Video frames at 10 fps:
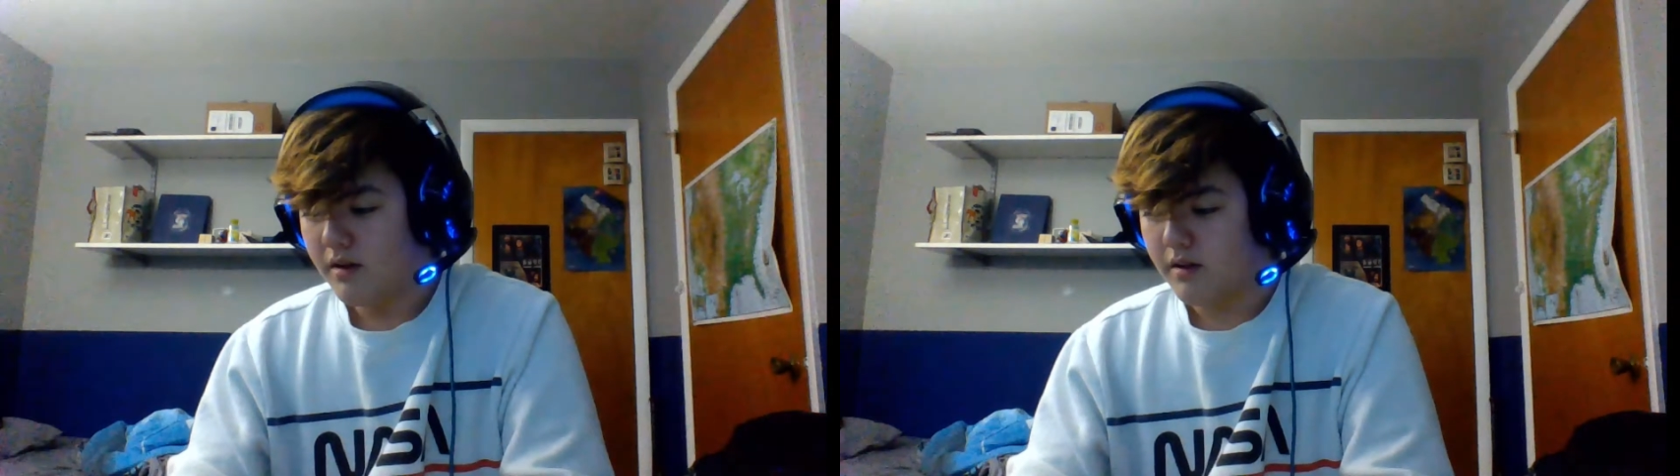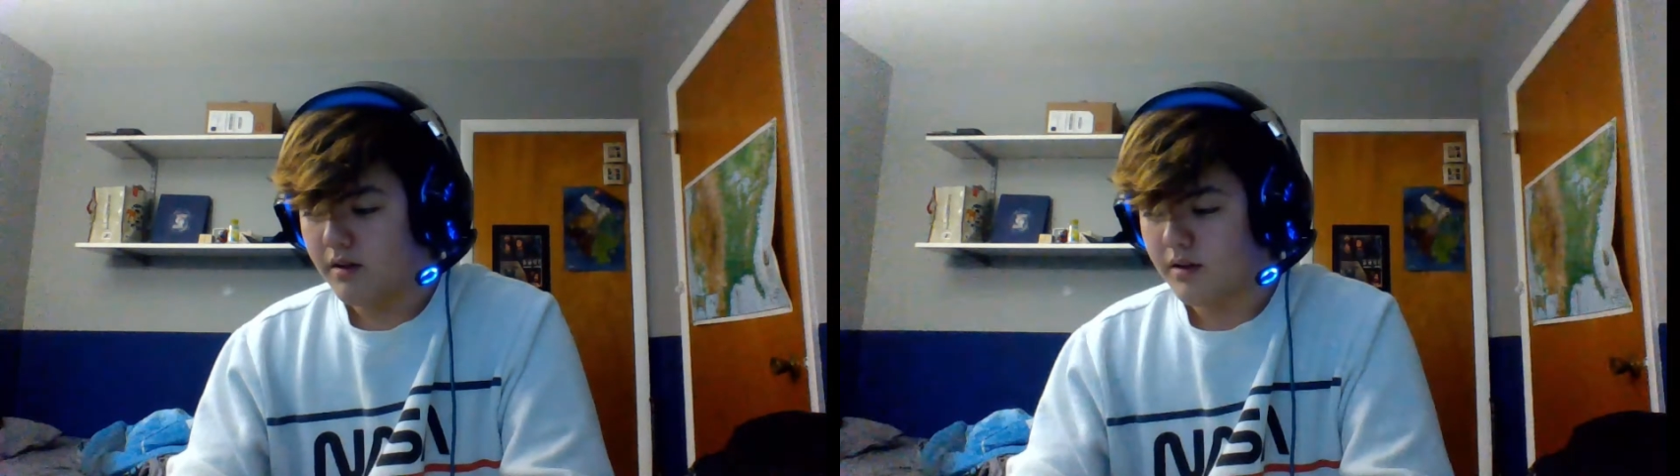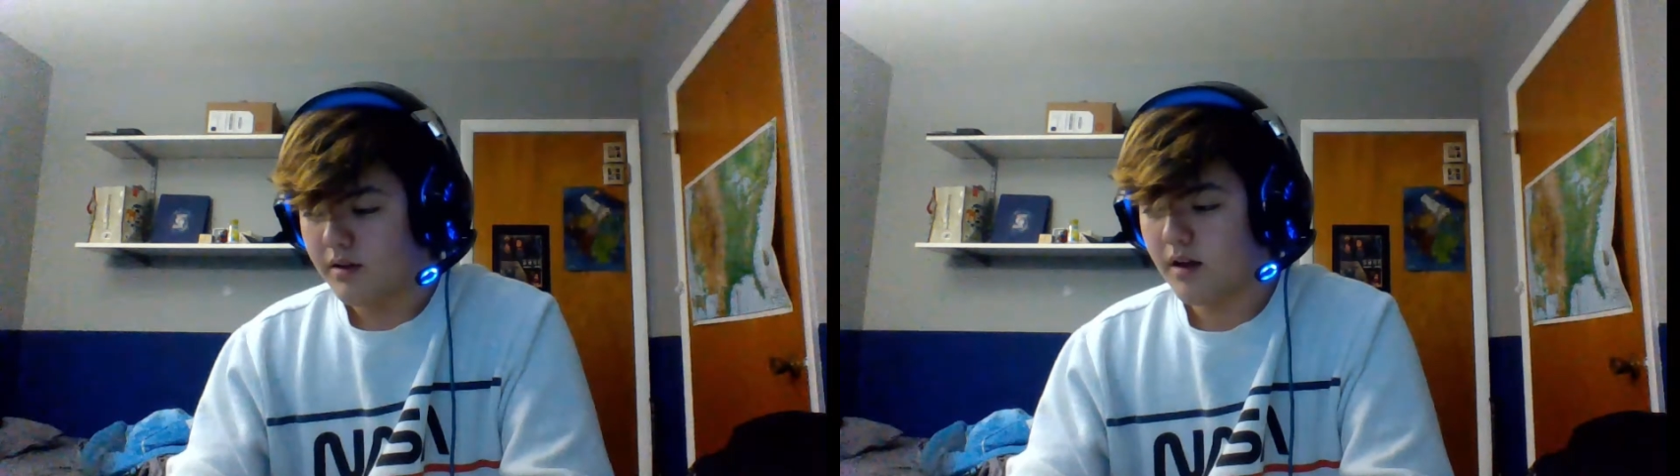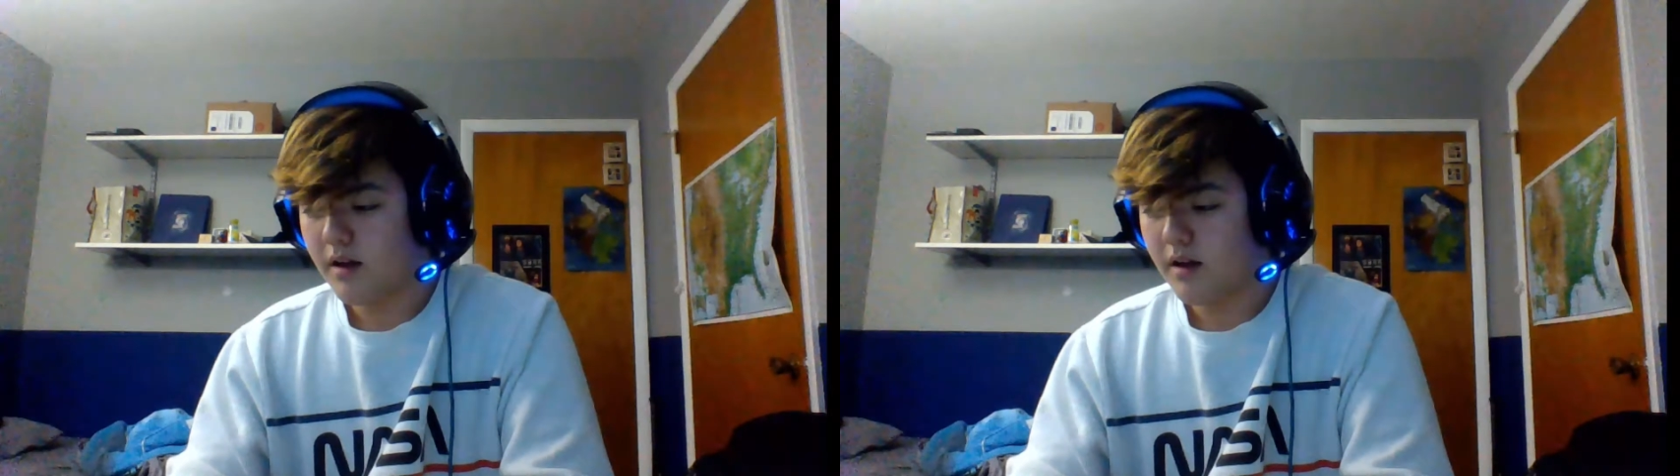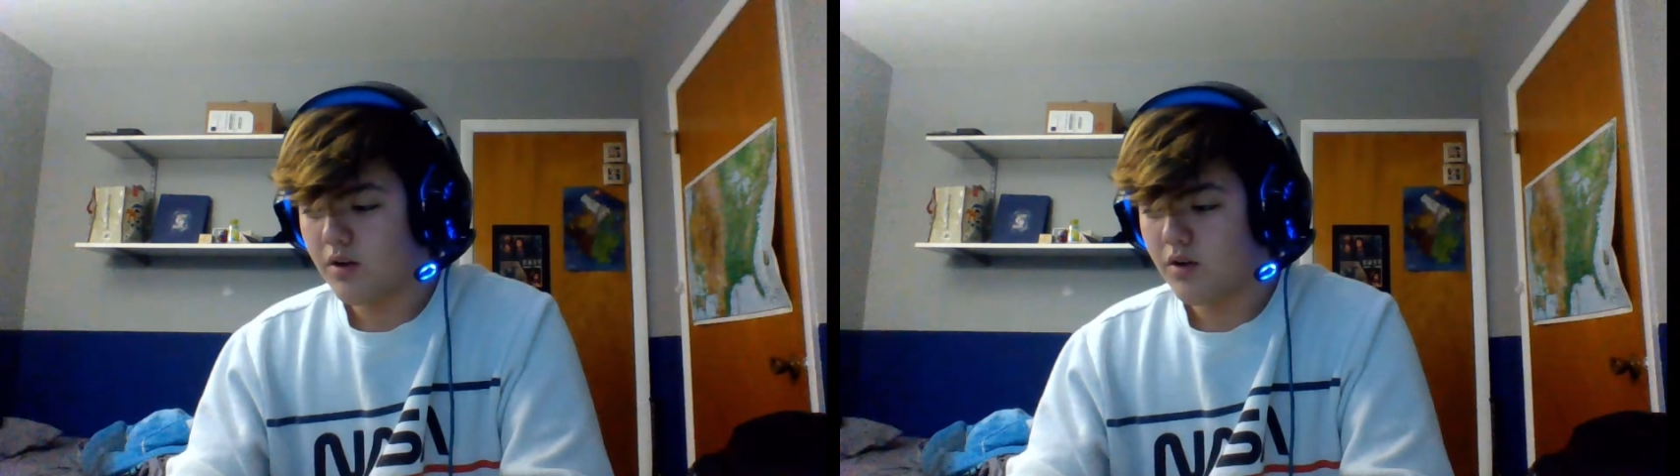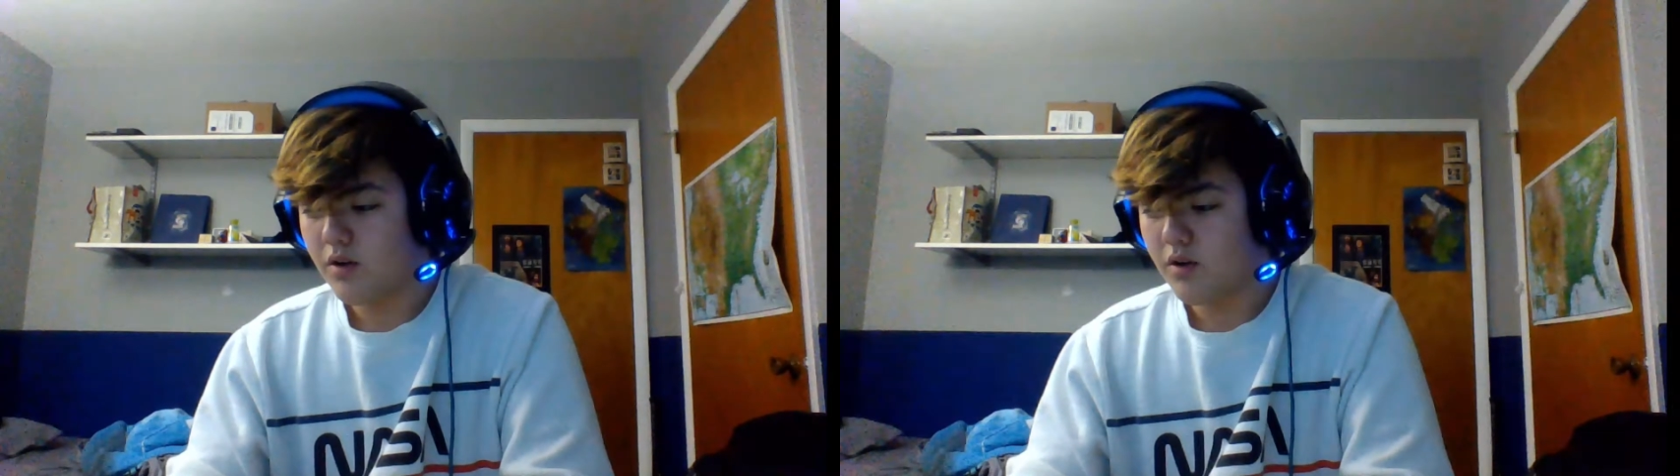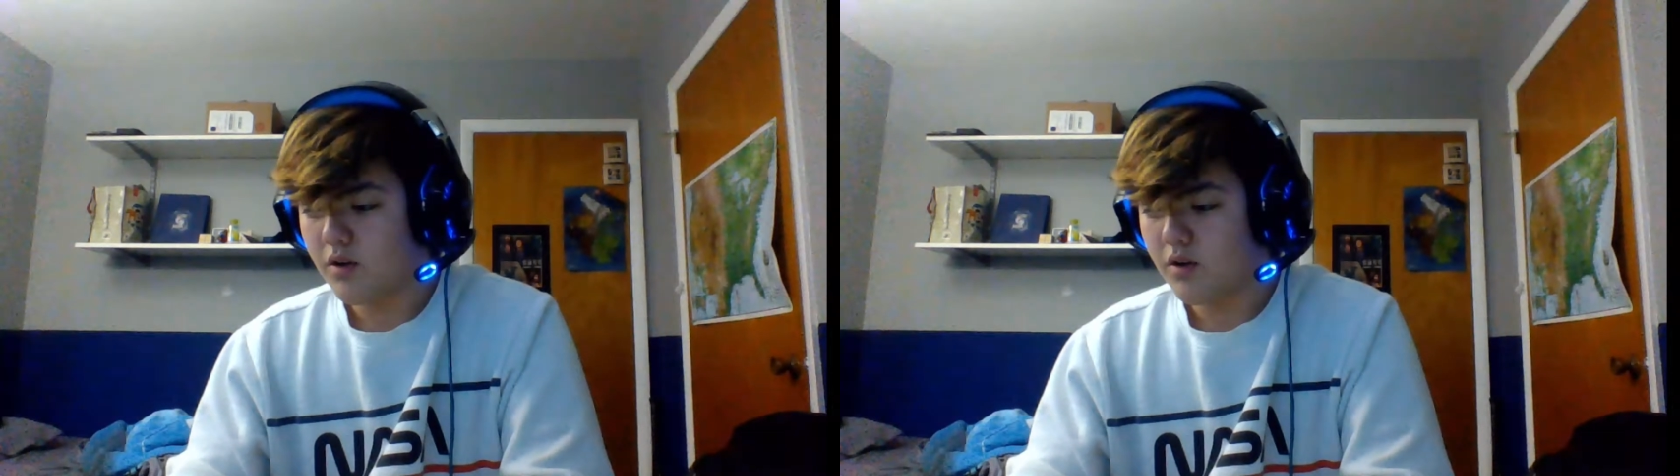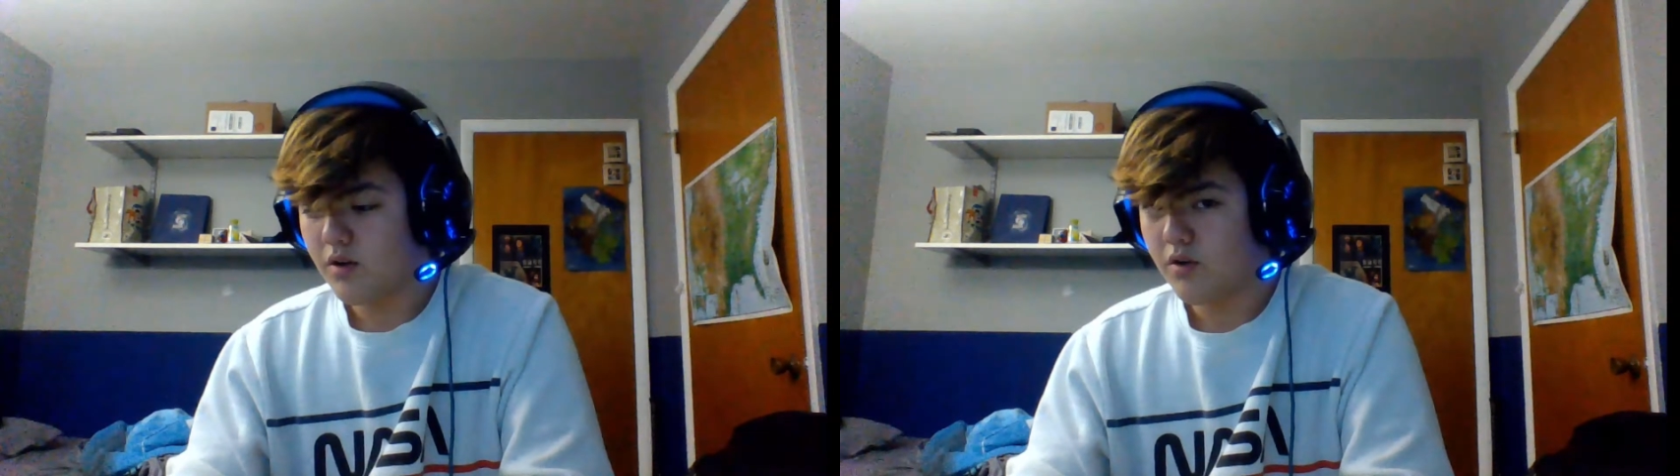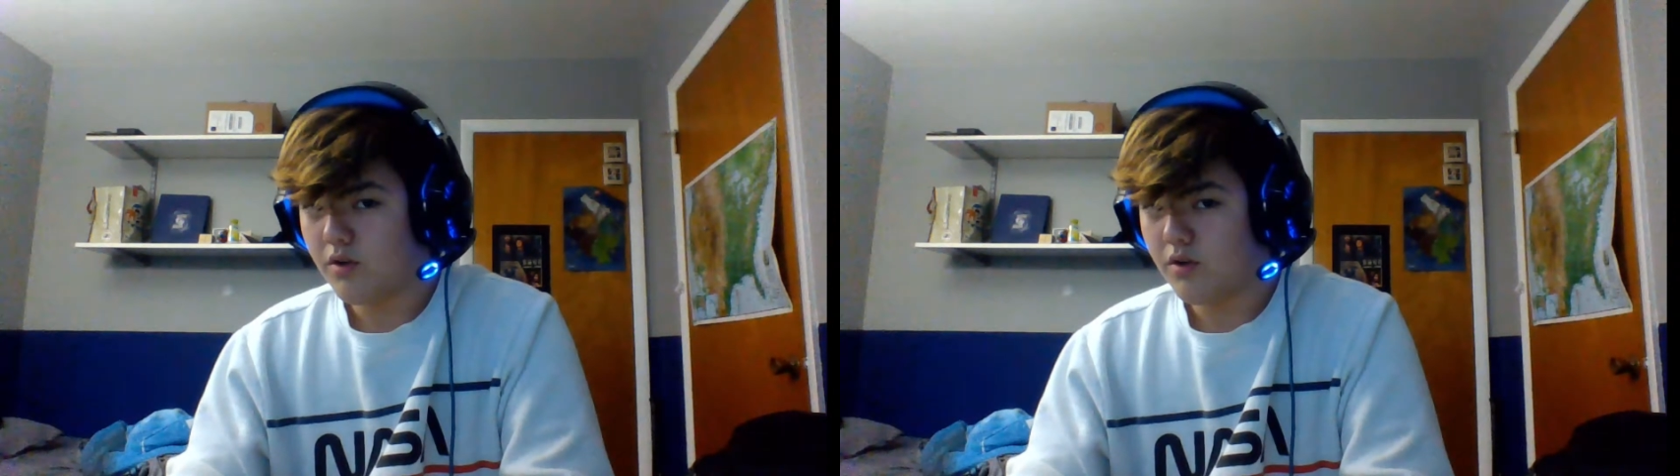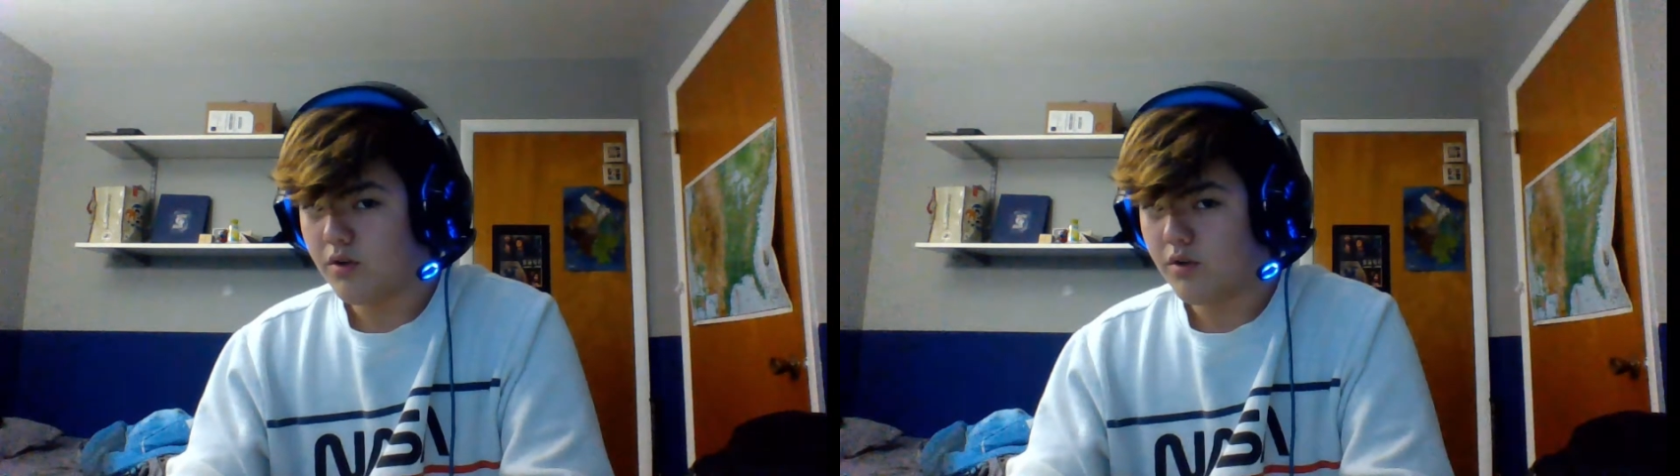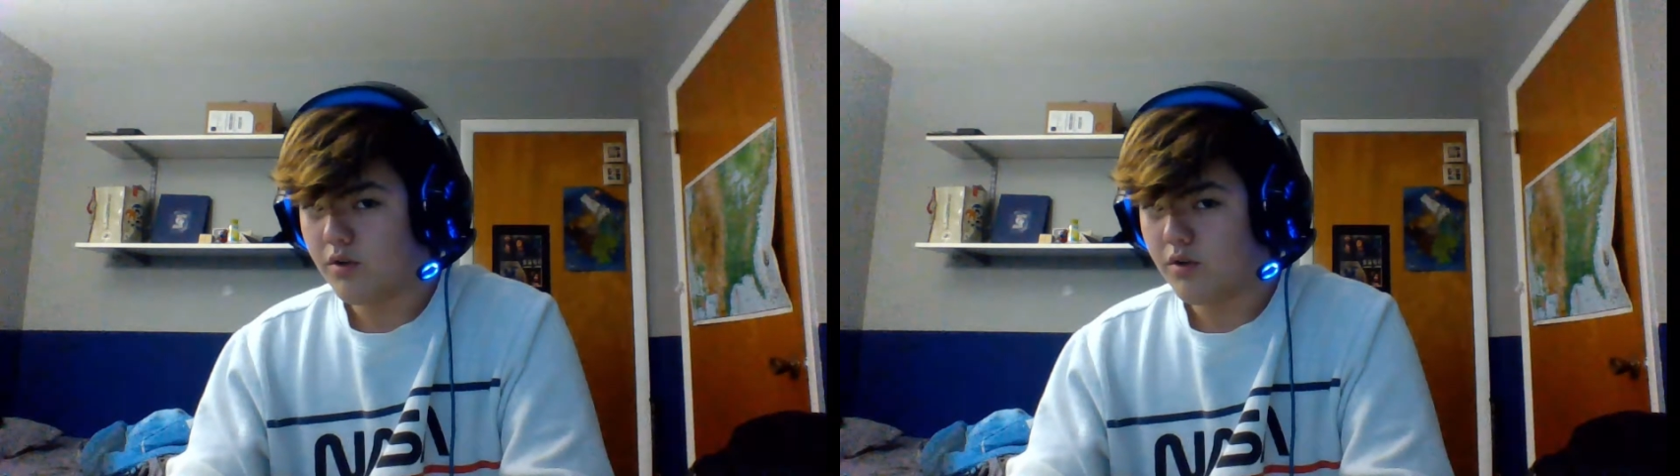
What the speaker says: yeah. Then